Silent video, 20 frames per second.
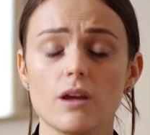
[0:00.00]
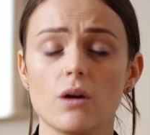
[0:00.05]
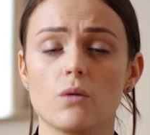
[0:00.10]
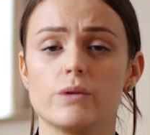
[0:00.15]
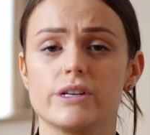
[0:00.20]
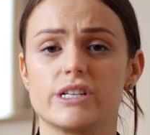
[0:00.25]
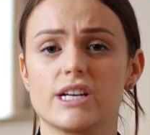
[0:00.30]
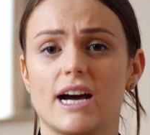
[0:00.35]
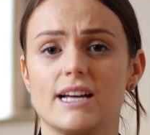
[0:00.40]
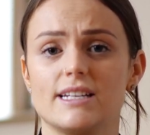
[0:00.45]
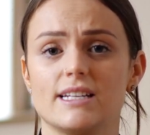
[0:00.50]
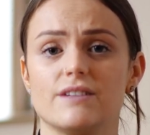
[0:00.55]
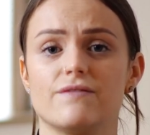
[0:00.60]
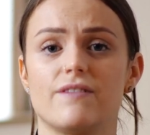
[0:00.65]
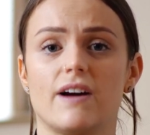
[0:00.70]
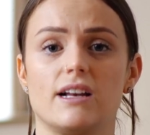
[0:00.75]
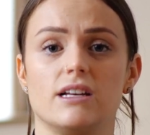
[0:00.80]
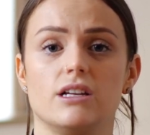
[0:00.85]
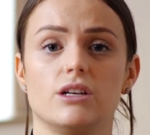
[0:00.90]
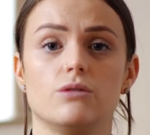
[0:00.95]
which added
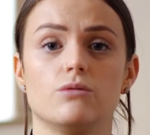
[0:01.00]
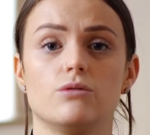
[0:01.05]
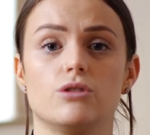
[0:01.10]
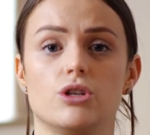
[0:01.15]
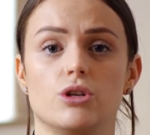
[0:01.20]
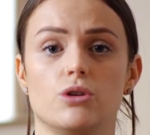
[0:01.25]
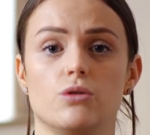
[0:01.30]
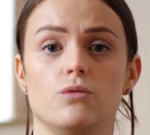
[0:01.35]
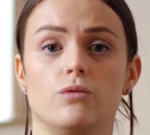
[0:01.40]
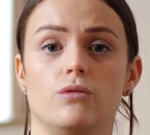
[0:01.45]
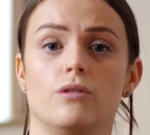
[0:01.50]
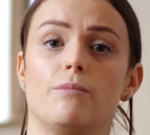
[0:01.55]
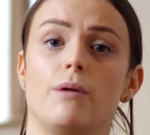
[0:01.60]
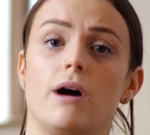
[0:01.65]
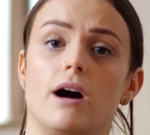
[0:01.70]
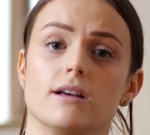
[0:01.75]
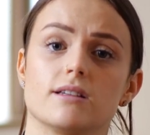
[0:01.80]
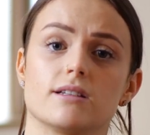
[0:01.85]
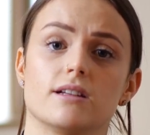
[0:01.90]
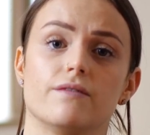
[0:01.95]
value to the
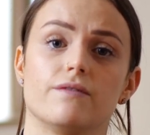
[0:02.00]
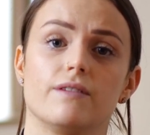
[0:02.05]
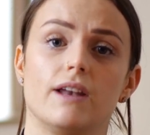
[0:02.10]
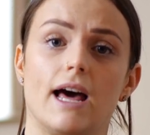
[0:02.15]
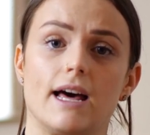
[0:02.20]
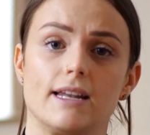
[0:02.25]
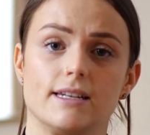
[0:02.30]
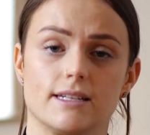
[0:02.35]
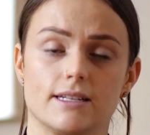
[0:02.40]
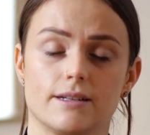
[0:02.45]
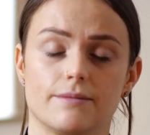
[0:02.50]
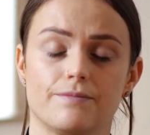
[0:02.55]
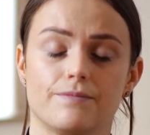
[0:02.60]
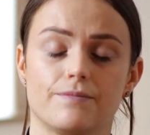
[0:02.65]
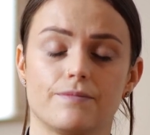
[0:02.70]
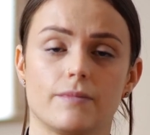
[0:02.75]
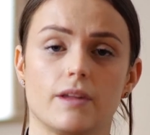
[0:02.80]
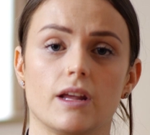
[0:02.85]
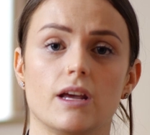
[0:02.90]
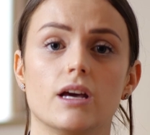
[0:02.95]
parcel of land.
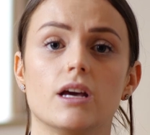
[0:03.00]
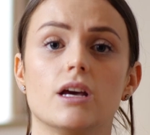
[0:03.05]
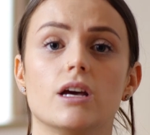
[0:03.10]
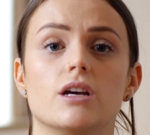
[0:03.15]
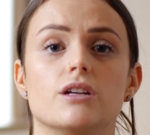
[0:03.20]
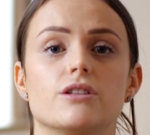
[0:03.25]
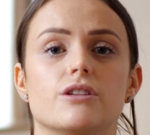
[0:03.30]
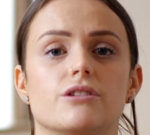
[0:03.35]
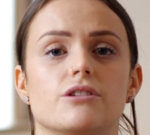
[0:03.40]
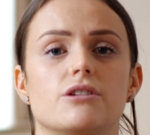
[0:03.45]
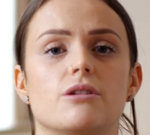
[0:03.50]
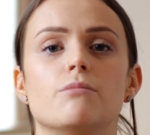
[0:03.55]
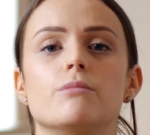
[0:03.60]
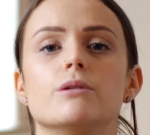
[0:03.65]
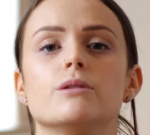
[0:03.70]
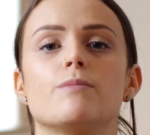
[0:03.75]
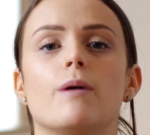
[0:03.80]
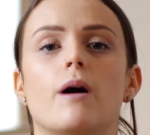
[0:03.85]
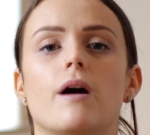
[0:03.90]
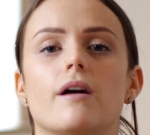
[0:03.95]
So the
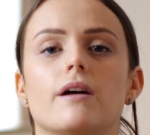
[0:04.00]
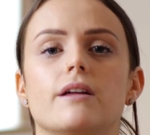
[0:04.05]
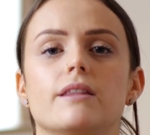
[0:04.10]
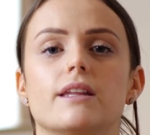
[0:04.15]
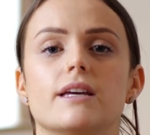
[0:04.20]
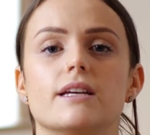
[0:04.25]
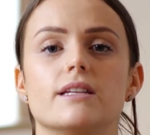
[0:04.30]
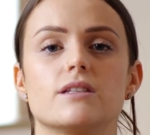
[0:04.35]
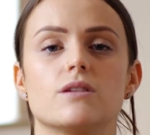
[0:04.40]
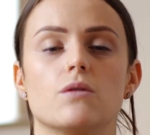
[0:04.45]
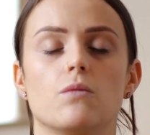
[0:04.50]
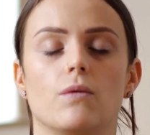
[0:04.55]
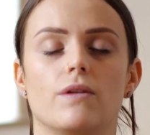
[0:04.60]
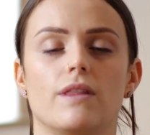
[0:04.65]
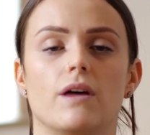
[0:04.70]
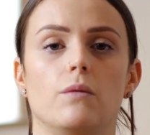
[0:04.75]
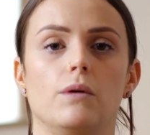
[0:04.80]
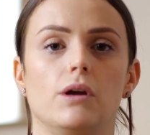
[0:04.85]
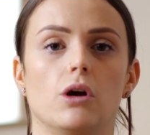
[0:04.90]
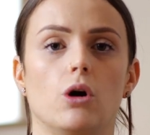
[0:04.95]
numbers behind this were
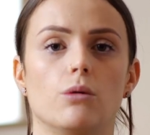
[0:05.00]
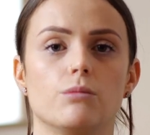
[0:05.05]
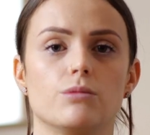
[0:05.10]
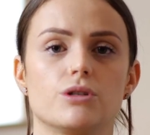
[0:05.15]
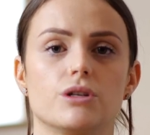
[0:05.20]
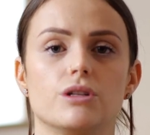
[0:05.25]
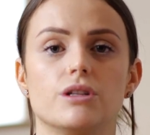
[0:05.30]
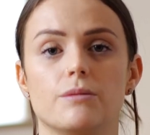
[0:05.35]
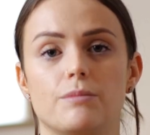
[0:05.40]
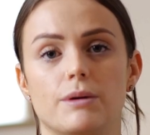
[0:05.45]
that we optioned the